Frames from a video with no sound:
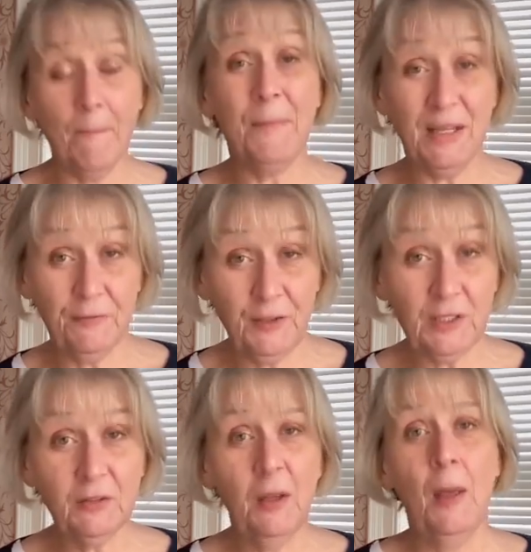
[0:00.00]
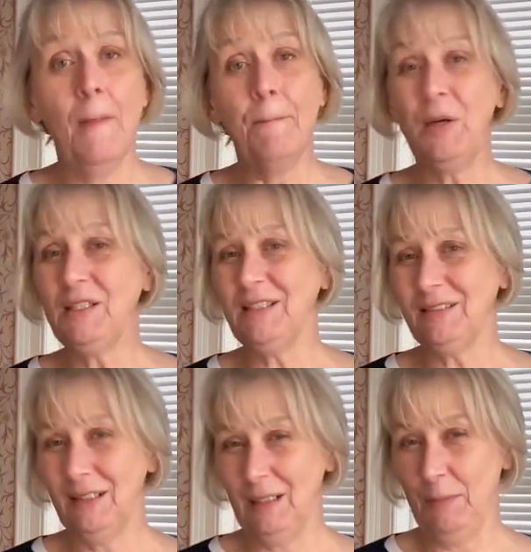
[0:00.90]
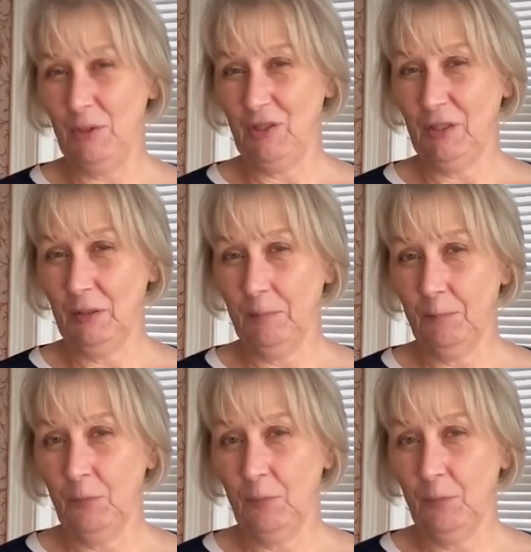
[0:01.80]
benefit, but it's limited.